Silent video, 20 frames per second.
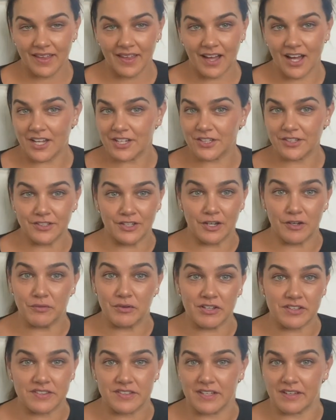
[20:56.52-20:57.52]
I don't know
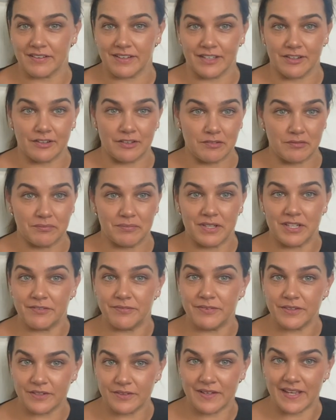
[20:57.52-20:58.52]
what's going on, but
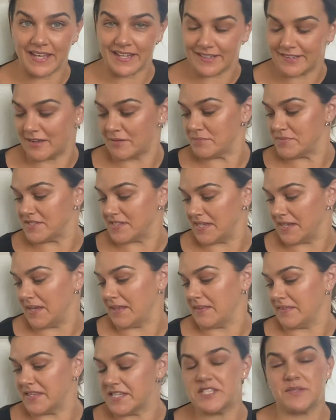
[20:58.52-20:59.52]
if you end up
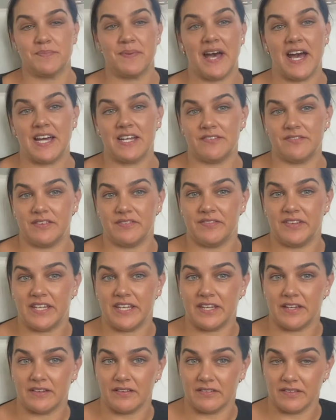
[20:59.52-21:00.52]
seeing this part of the
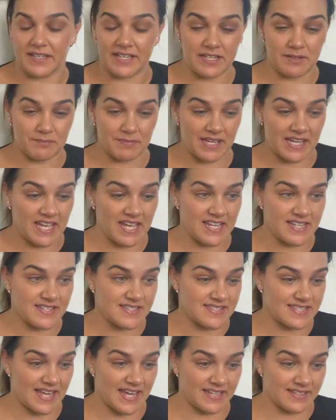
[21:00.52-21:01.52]
video, it
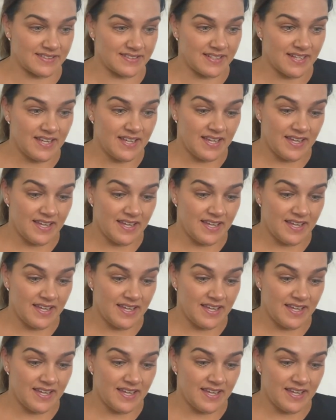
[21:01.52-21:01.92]
means that